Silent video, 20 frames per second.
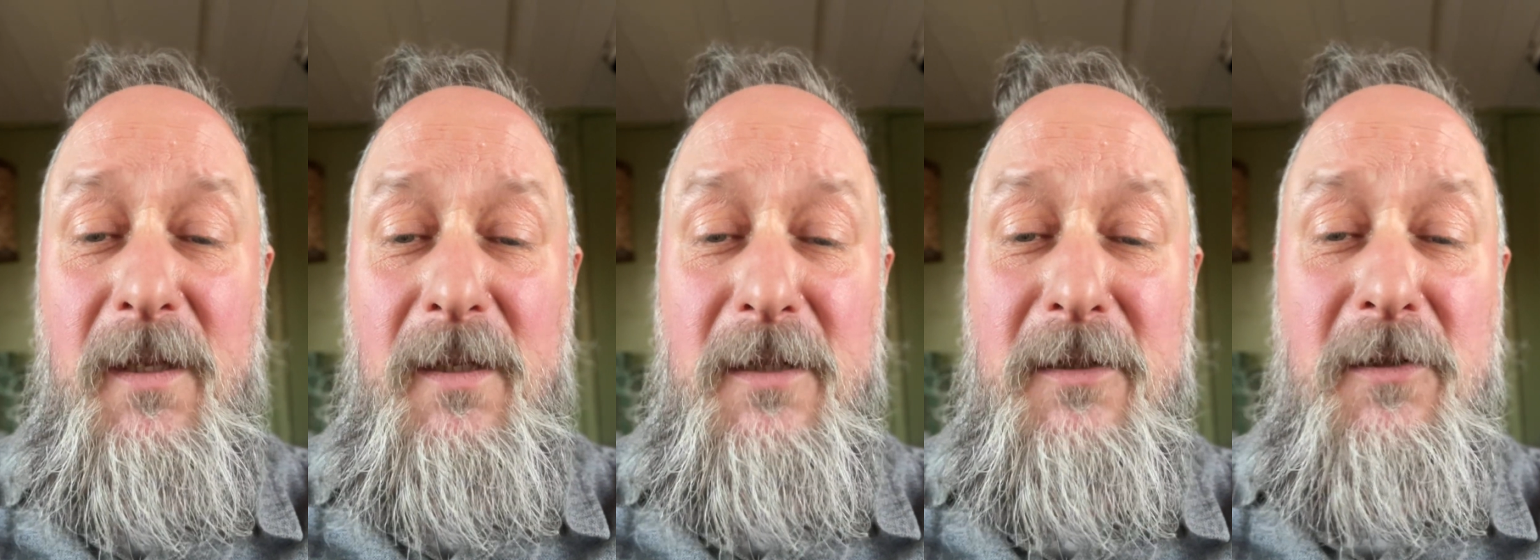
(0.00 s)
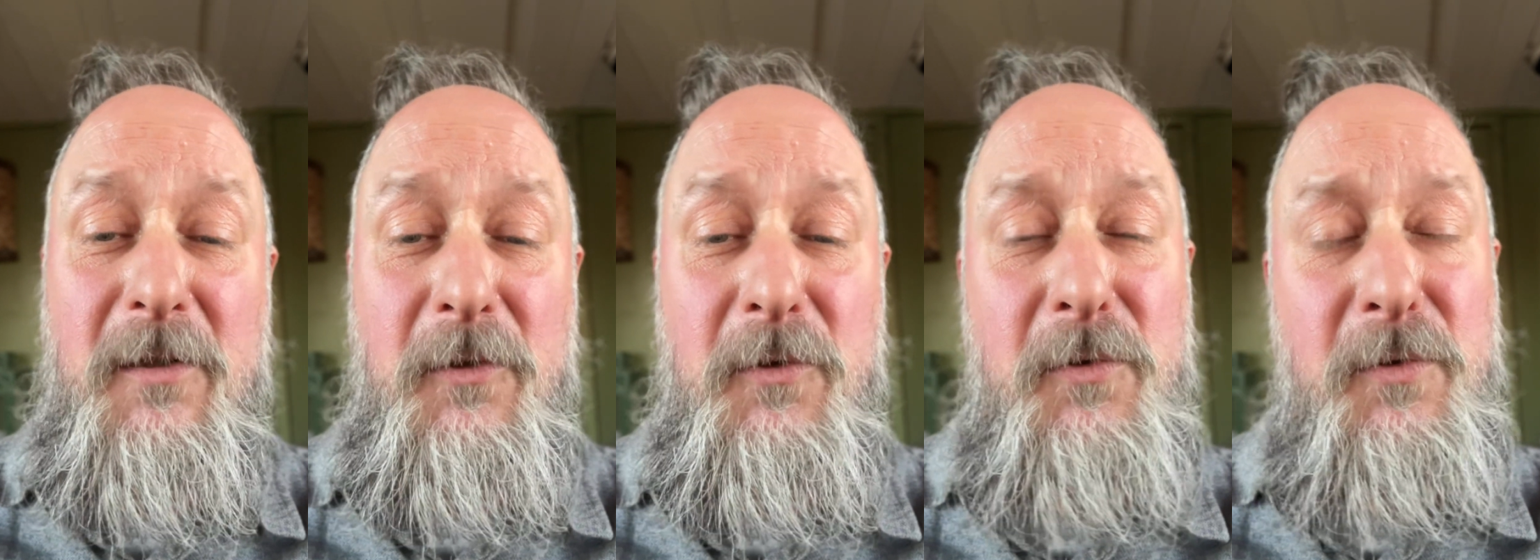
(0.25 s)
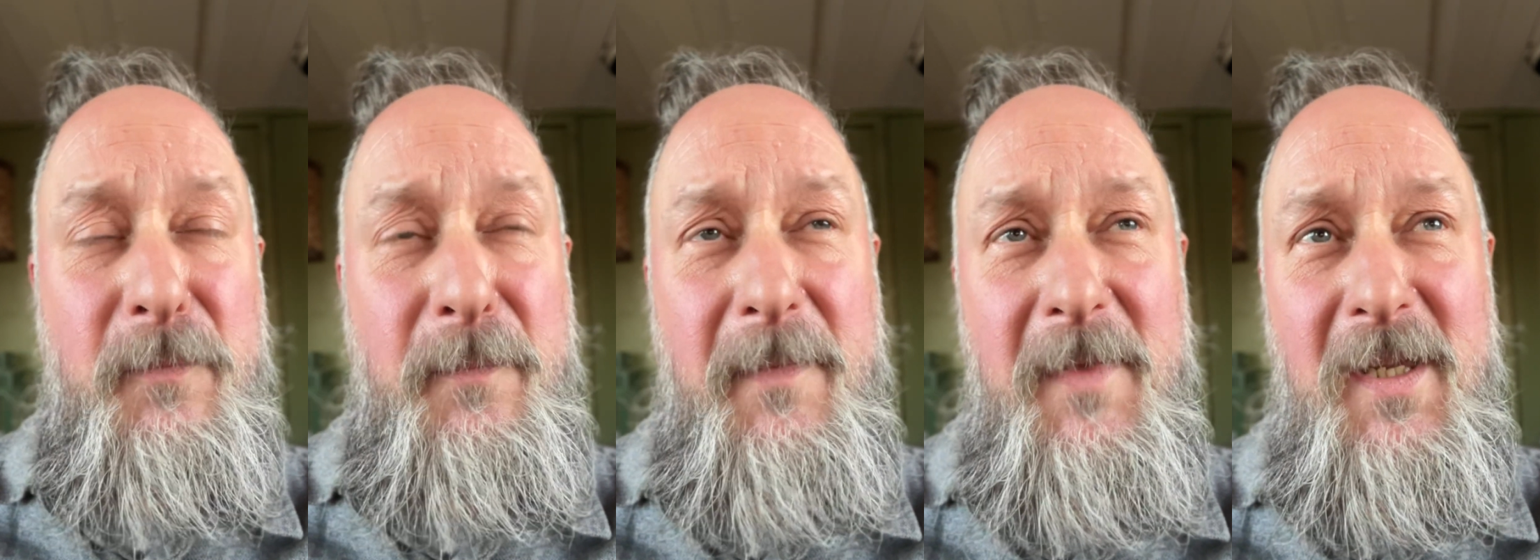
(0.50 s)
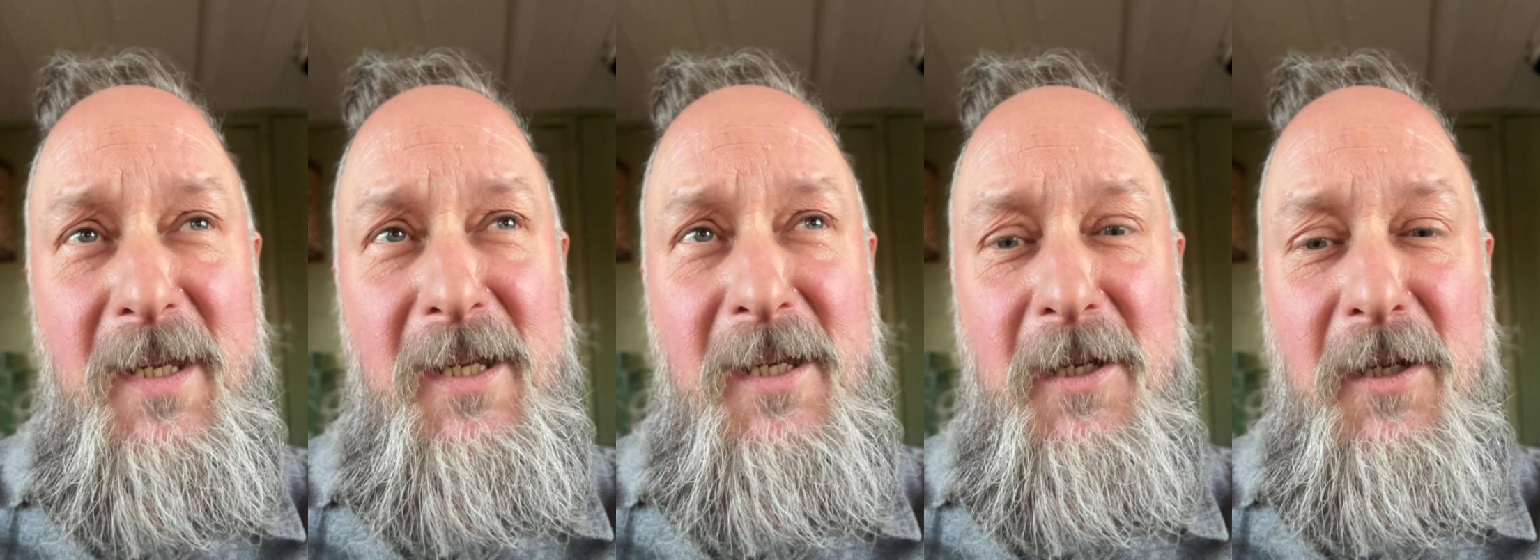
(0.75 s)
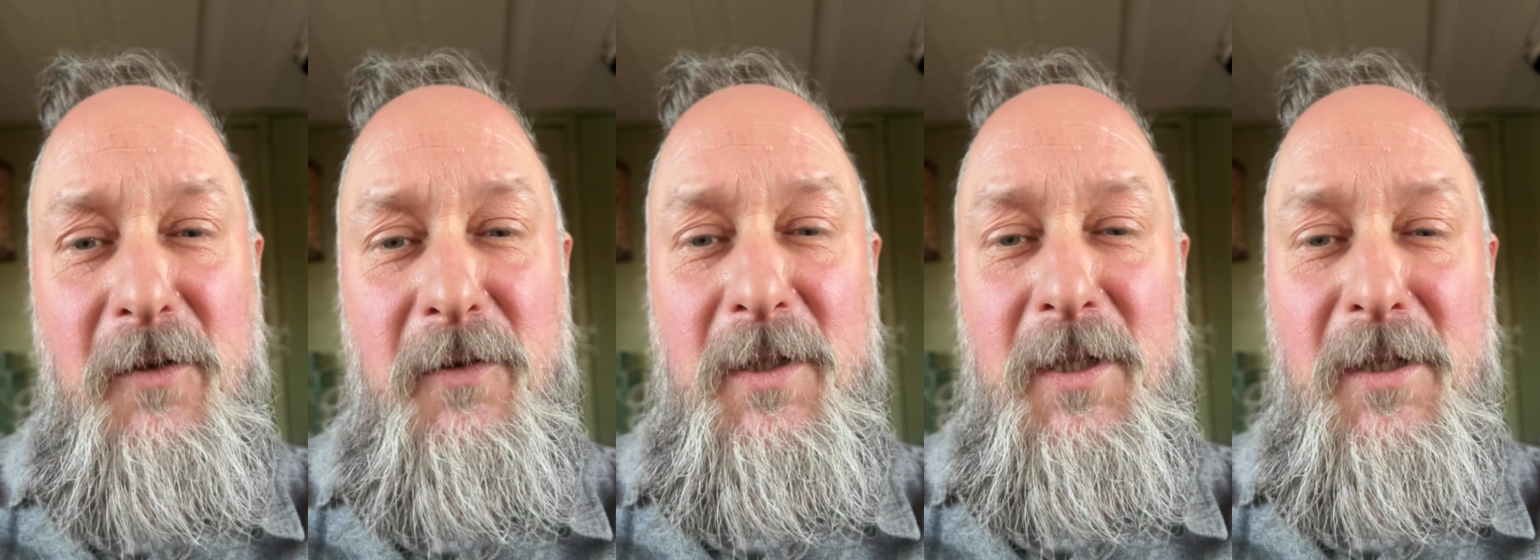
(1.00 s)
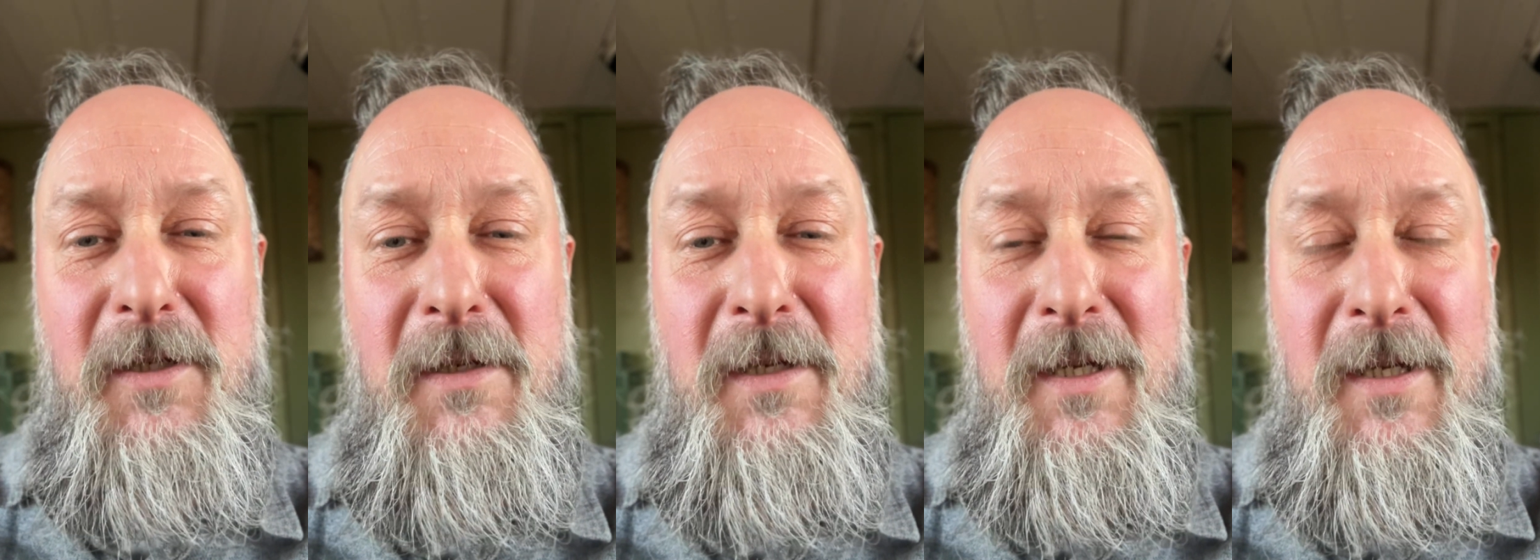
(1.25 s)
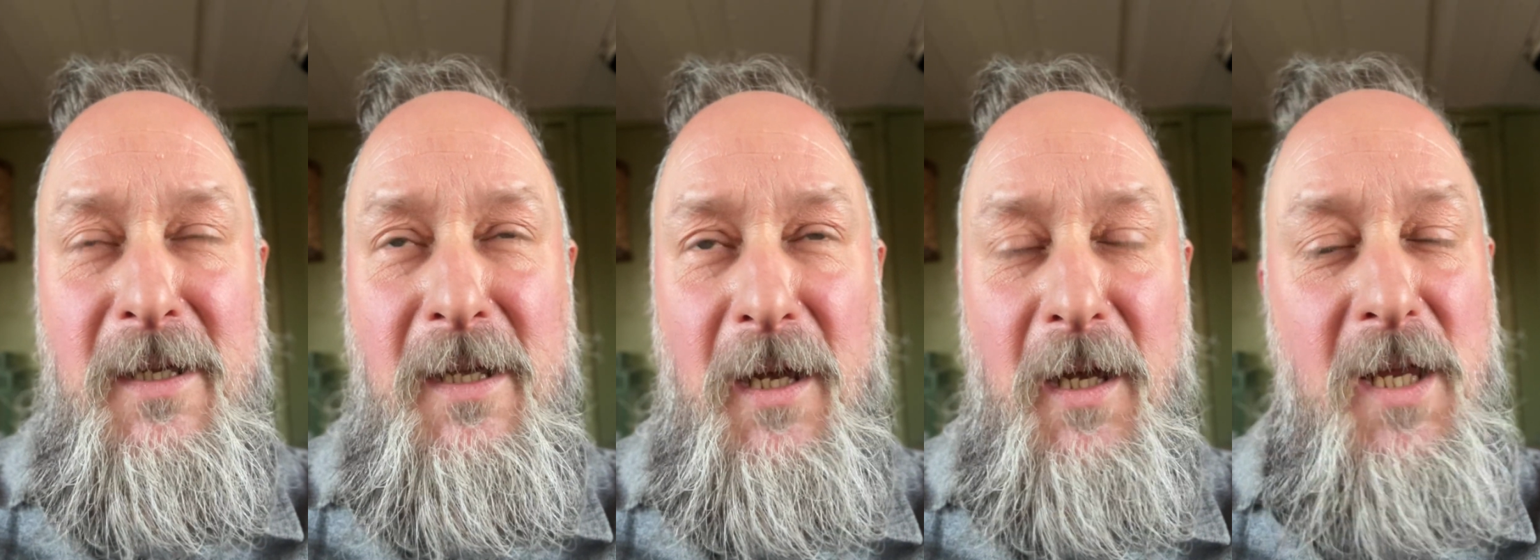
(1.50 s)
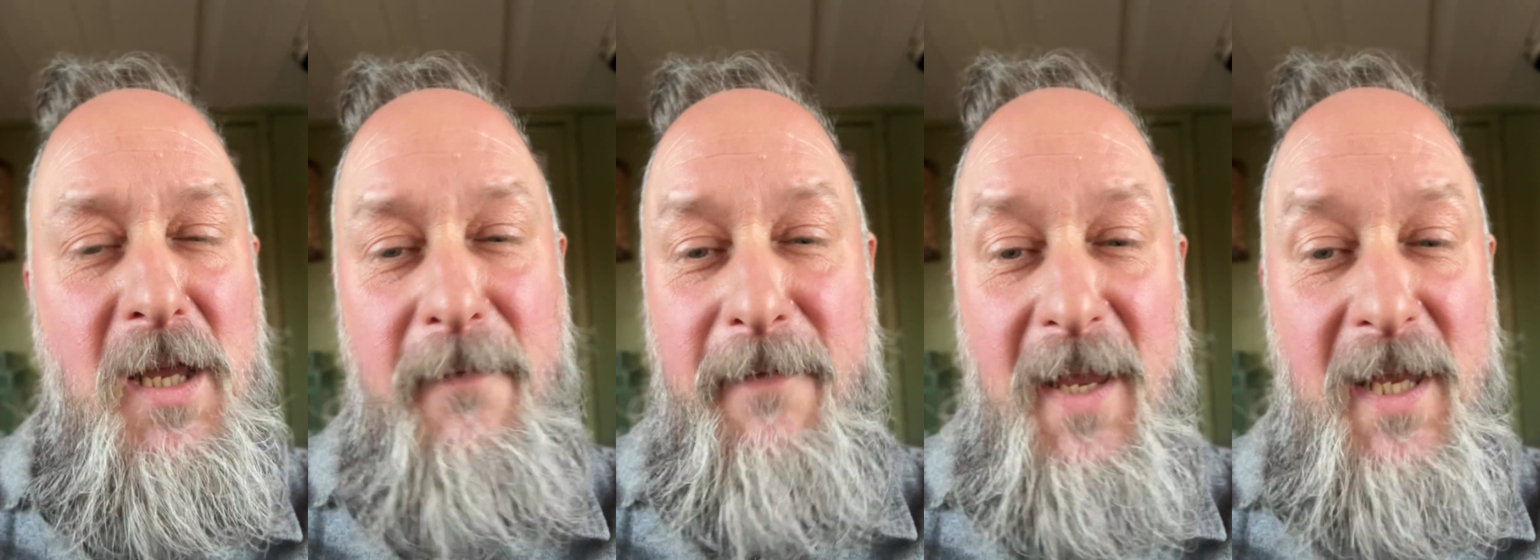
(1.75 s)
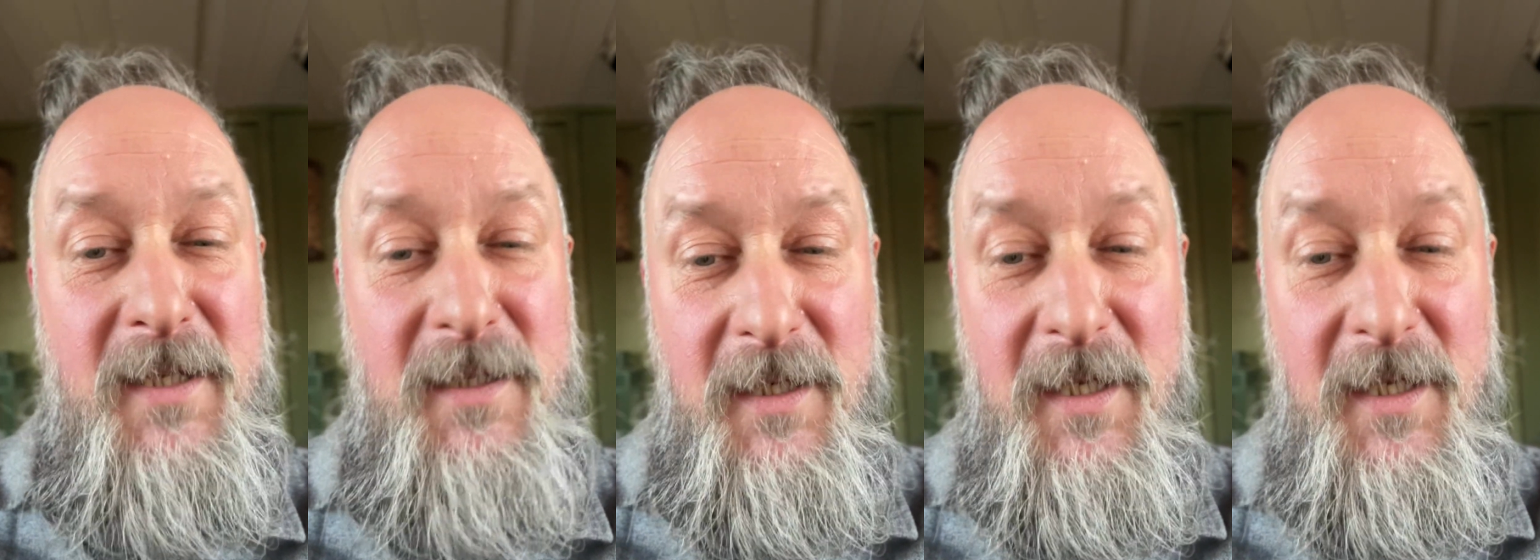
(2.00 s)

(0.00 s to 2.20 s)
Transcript: So and IFS